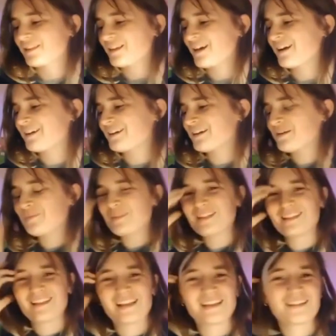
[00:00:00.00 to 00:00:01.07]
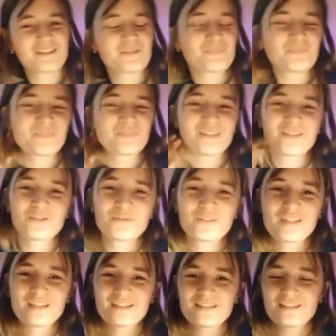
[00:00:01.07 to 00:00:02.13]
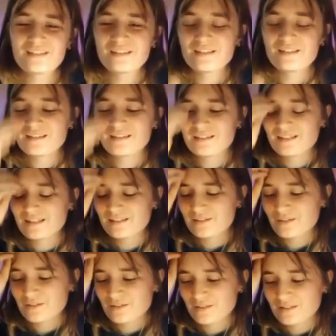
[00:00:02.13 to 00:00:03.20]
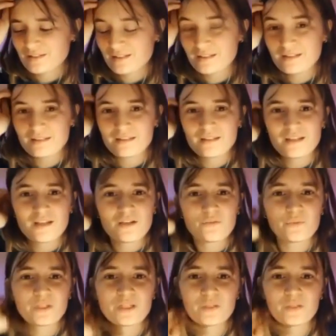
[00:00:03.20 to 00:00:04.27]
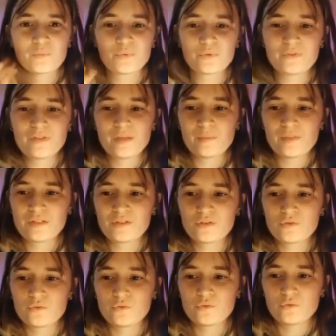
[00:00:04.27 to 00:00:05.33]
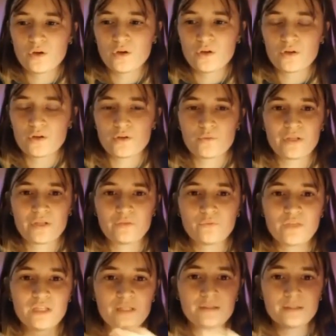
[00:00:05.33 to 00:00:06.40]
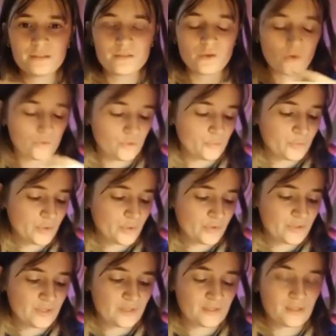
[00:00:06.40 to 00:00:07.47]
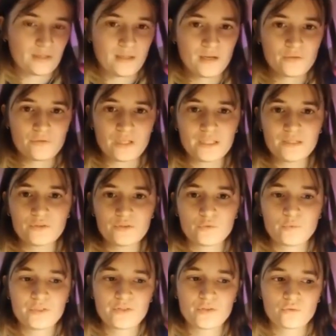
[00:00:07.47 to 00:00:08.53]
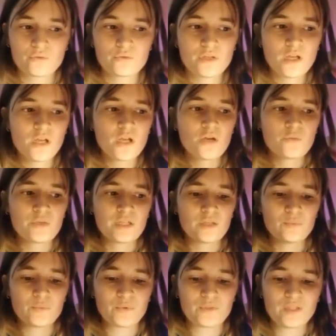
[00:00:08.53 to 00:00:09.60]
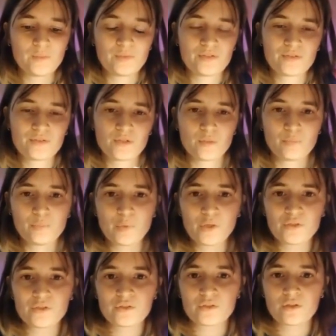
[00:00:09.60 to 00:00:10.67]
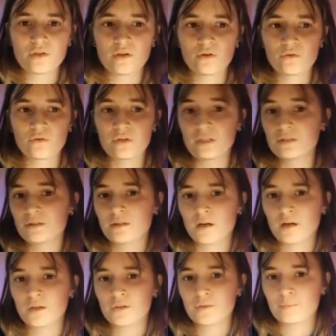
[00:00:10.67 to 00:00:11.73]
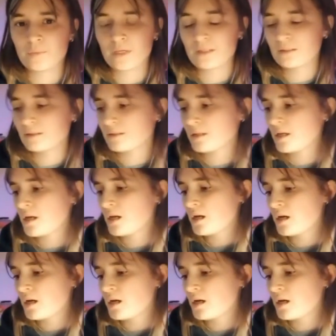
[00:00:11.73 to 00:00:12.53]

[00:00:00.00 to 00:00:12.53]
I mean, like you said, that the seeds, we can put them into, when we did all the process and they are ready to be sown, we can put them in some pots or in the garden beds.